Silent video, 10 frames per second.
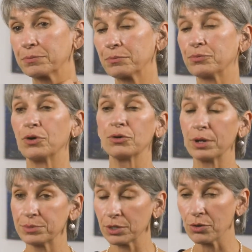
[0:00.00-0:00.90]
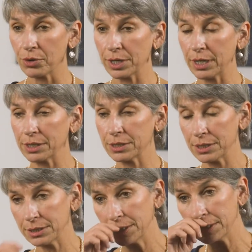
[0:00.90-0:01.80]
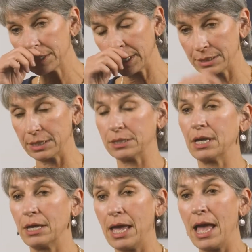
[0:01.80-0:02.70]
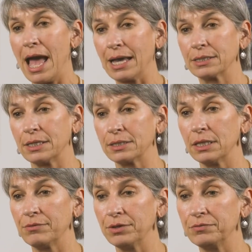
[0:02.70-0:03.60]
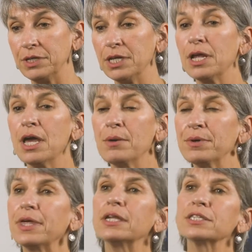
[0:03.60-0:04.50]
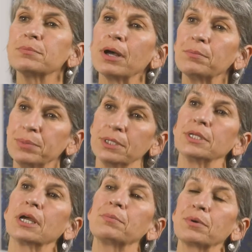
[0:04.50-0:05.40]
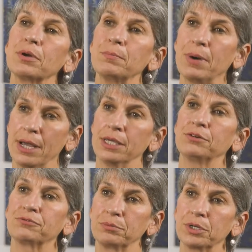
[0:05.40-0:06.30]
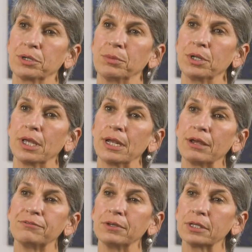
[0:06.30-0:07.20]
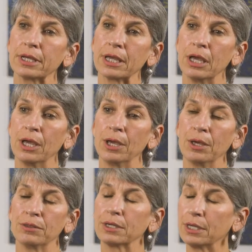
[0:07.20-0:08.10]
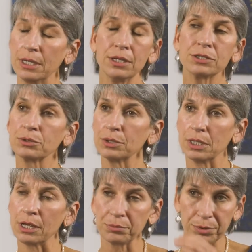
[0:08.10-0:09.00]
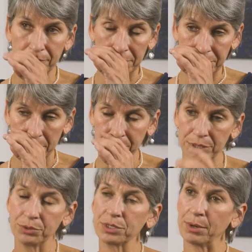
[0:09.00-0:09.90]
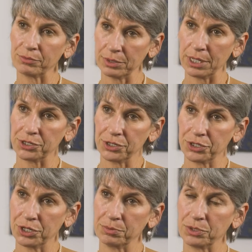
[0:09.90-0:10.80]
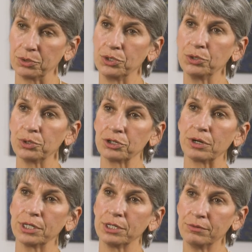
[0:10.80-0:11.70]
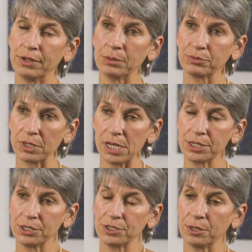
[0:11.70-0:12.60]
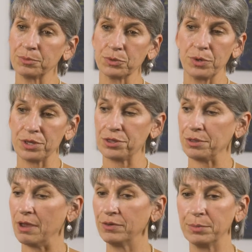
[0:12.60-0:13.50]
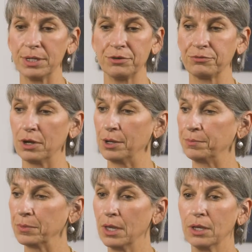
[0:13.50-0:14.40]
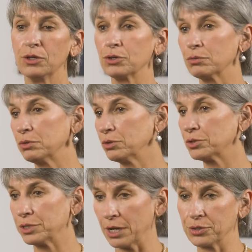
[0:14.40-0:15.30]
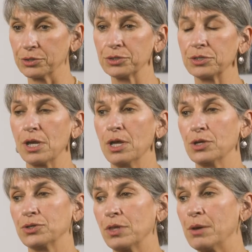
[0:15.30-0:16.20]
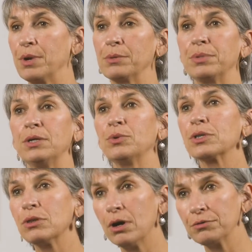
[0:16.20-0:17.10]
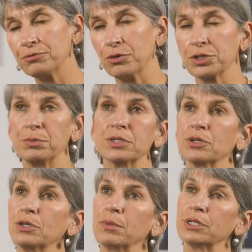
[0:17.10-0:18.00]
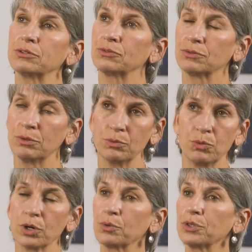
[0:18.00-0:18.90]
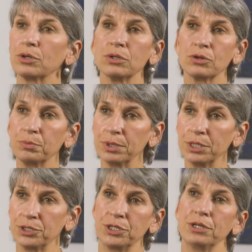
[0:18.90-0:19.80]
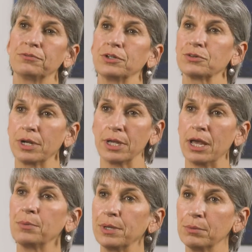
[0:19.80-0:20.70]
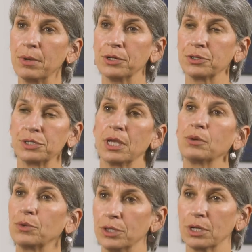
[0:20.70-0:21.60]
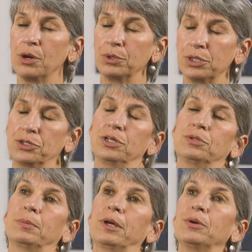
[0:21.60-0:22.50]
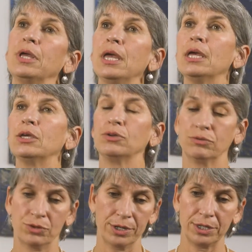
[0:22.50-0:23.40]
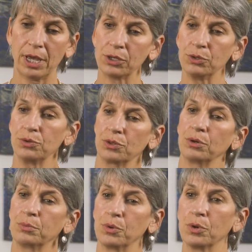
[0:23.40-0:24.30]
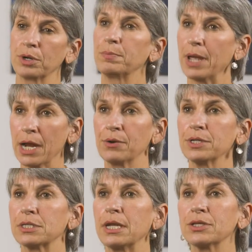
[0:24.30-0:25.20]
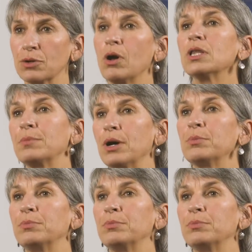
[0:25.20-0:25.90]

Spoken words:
programs that are already in existence, access the level of need, but then it's about building up buy-in from your community. And I feel like the key to a lot of prevention that we do is about relationships. So you are trying to develop relationships with everybody from your sectors. So that might be with law enforcement. So you might work with your local police chief and try to help him understand what the coalition is about. Trying to get youth on board, parents, and it's all about